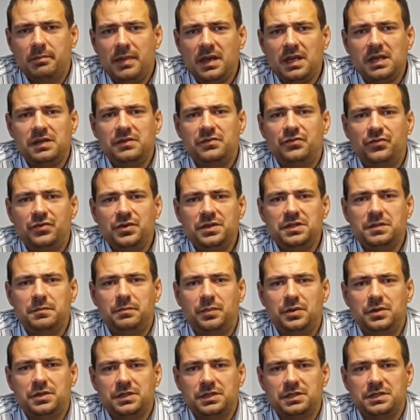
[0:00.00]
many 3D
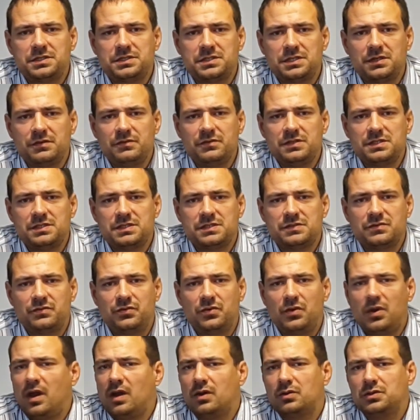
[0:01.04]
printing services
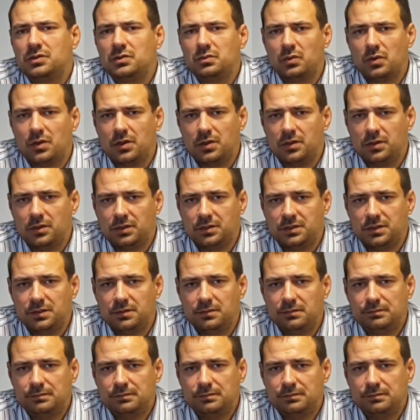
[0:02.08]
throughout the world.